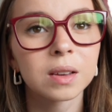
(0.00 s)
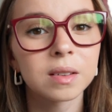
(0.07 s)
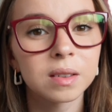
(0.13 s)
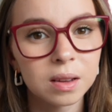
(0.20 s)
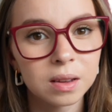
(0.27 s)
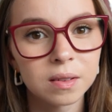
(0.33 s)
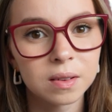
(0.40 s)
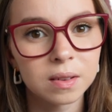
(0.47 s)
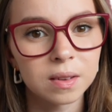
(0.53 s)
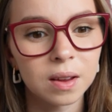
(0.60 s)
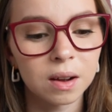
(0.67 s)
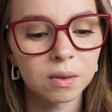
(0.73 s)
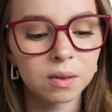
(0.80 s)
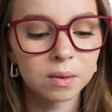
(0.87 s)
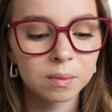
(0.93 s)
stitches
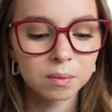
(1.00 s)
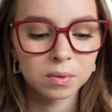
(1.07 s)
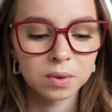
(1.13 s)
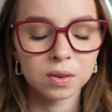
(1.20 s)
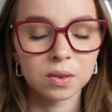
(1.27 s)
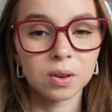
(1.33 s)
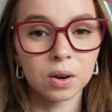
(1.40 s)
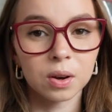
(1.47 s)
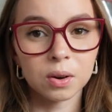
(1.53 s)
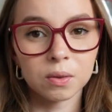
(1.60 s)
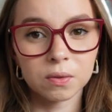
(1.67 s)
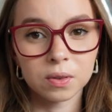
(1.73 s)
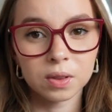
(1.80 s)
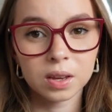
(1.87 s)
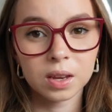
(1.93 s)
out. So
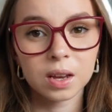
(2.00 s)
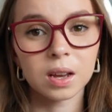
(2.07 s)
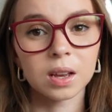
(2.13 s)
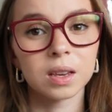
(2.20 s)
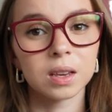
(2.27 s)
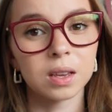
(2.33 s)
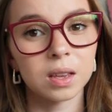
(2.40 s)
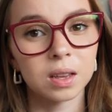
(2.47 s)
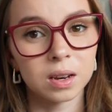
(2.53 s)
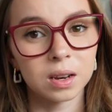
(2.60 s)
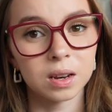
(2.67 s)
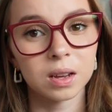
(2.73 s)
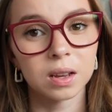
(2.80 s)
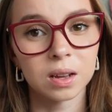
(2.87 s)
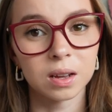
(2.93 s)
hopefully I
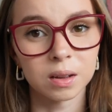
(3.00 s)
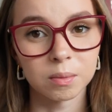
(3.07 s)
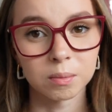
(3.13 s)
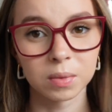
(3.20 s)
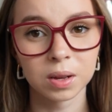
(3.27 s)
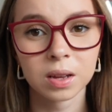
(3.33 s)
can um,